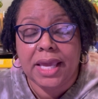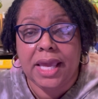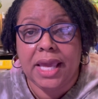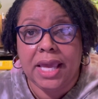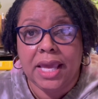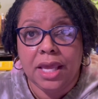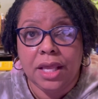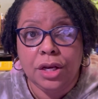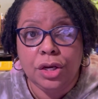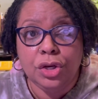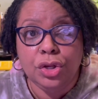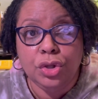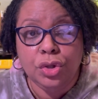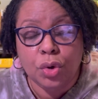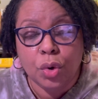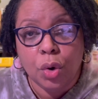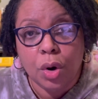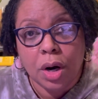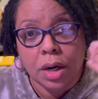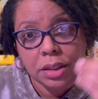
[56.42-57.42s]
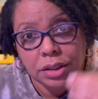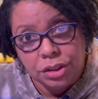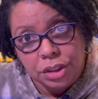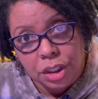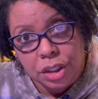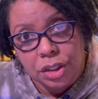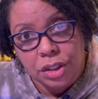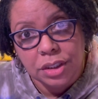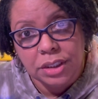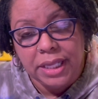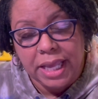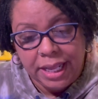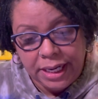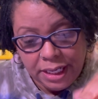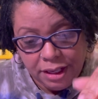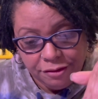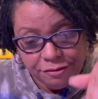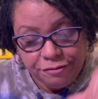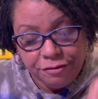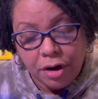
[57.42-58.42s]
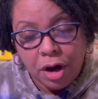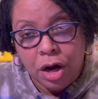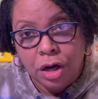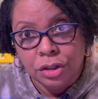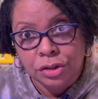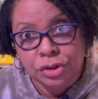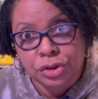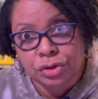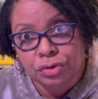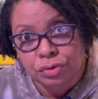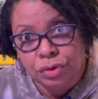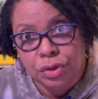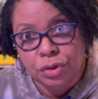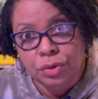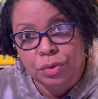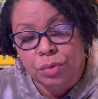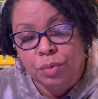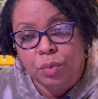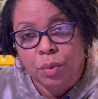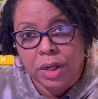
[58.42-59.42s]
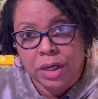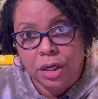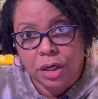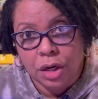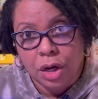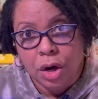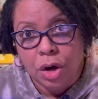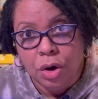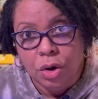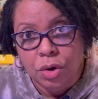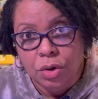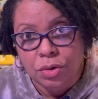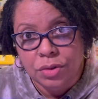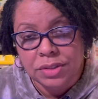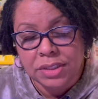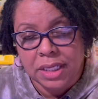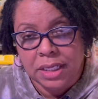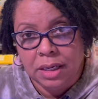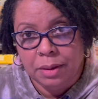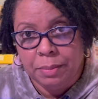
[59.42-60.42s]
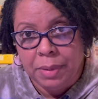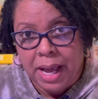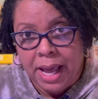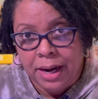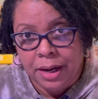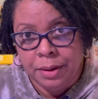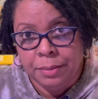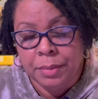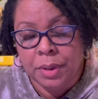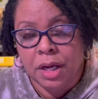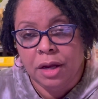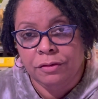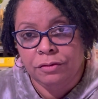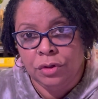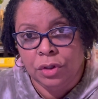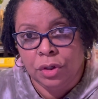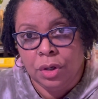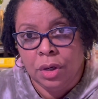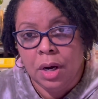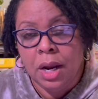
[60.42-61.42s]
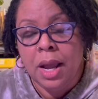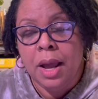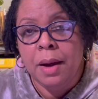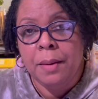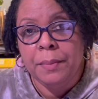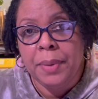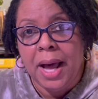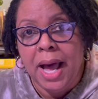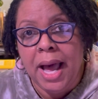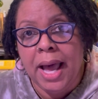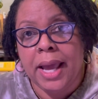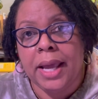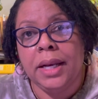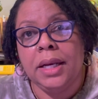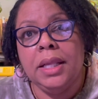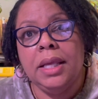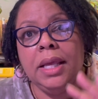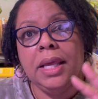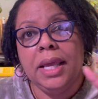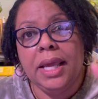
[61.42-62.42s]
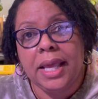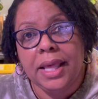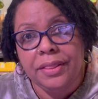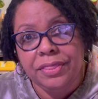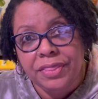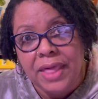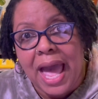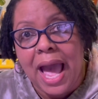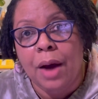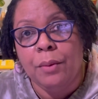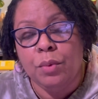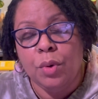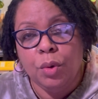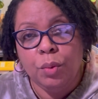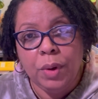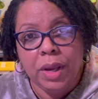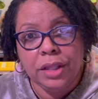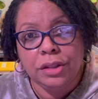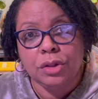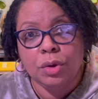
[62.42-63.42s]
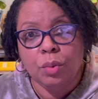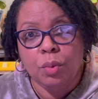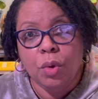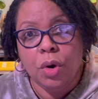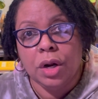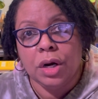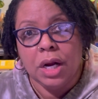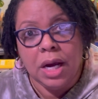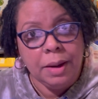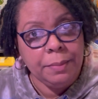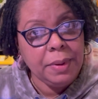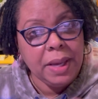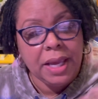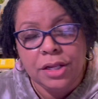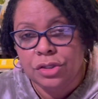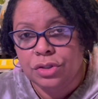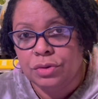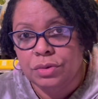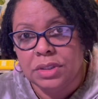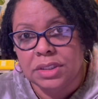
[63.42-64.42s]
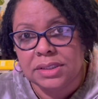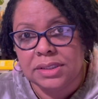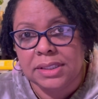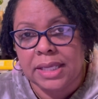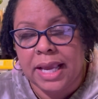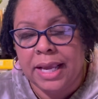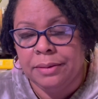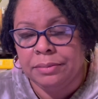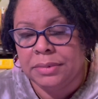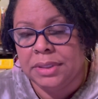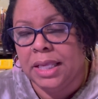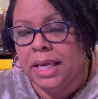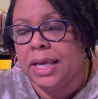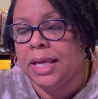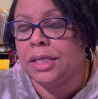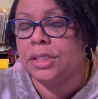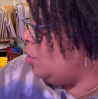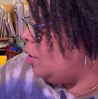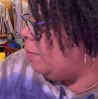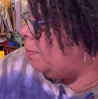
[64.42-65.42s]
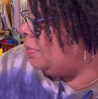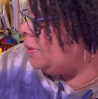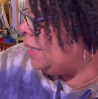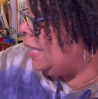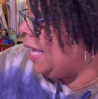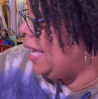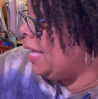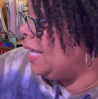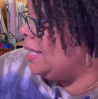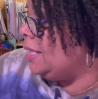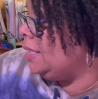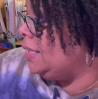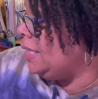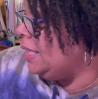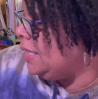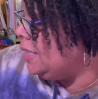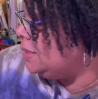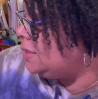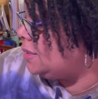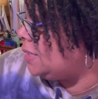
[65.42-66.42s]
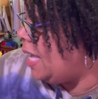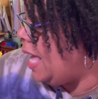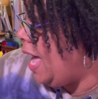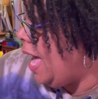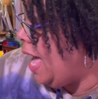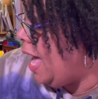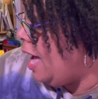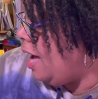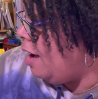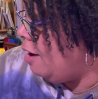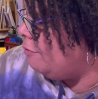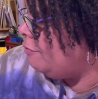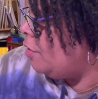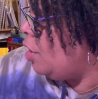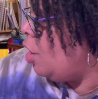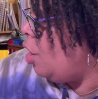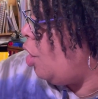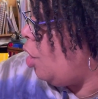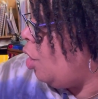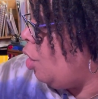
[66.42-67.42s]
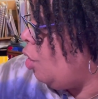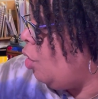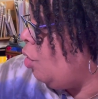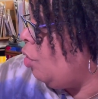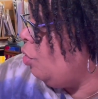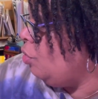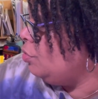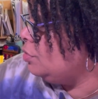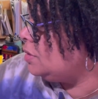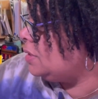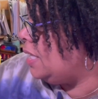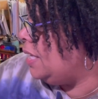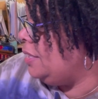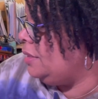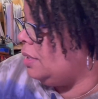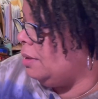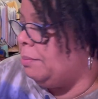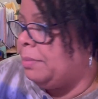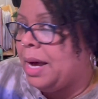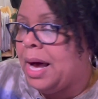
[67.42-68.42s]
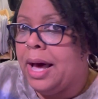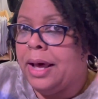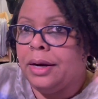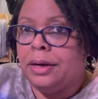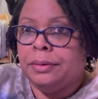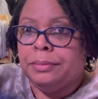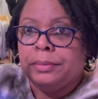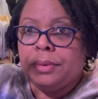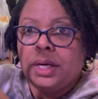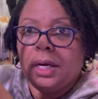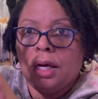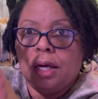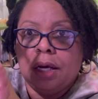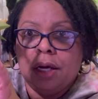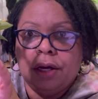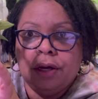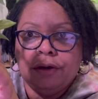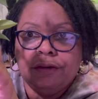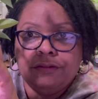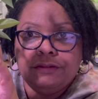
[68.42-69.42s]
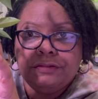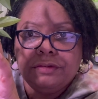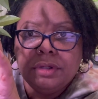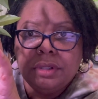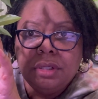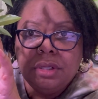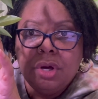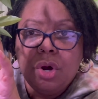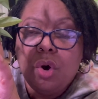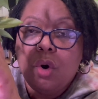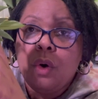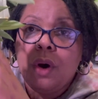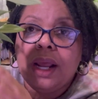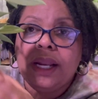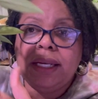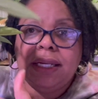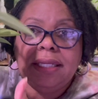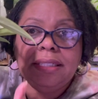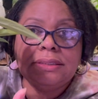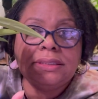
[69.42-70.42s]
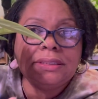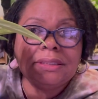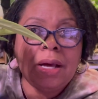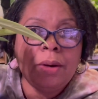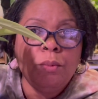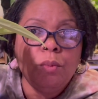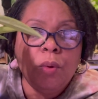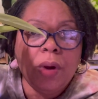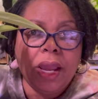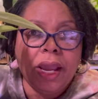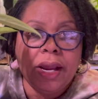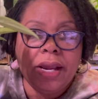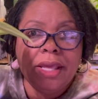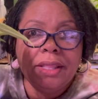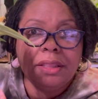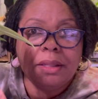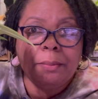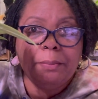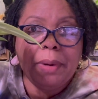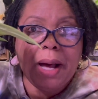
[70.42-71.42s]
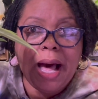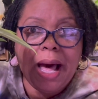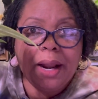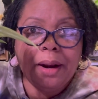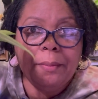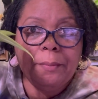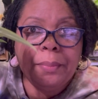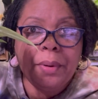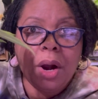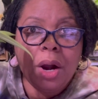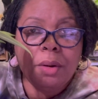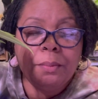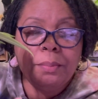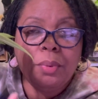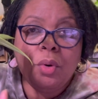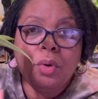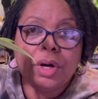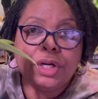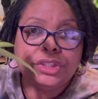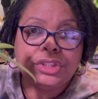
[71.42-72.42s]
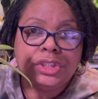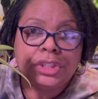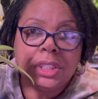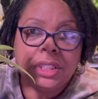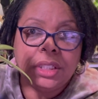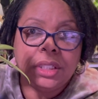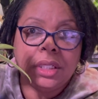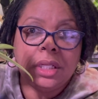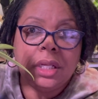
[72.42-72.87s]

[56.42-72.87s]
in your dirt and it falls through one of the holes in the bottom of your pot, that will wick the water up do the same thing. So a plant needs to have holes in the bottom of, or at least somewhere in the bottom portion.